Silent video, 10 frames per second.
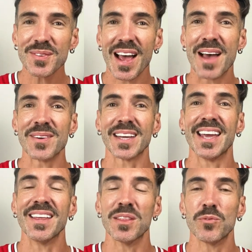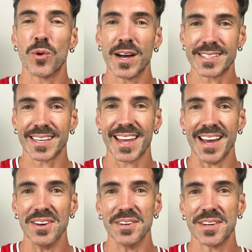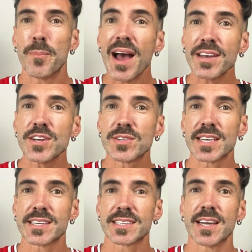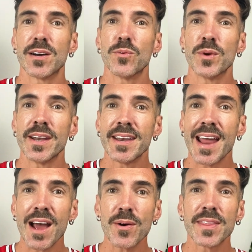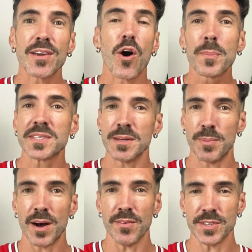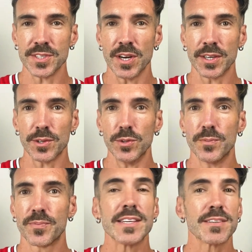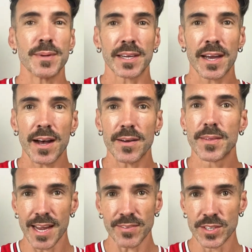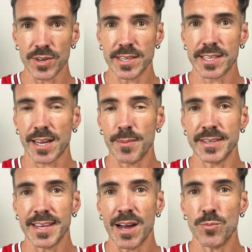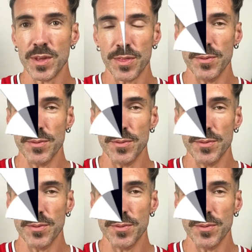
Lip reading: for having it in the right account. The bad news is that we're now in the opposite part of the cycle. Rates have been cut, savings rates are coming down with